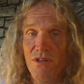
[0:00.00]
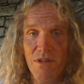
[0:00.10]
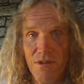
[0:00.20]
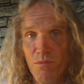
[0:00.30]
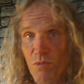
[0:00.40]
and
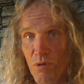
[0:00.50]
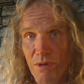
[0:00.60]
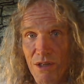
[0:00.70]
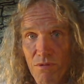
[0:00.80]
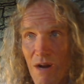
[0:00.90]
other
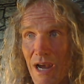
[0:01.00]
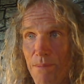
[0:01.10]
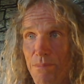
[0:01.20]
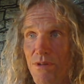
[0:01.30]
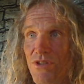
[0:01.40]
wooey
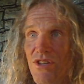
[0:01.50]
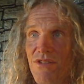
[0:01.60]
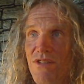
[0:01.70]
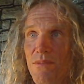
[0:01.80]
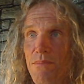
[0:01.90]
crap. They're
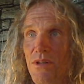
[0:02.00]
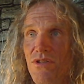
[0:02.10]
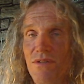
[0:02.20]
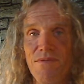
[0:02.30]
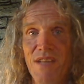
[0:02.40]
chasing a
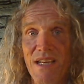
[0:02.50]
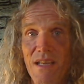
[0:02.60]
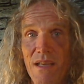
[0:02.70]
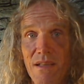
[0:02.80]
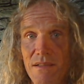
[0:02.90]
bunch of dead
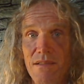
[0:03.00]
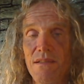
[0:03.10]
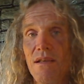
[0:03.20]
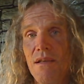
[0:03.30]
ends.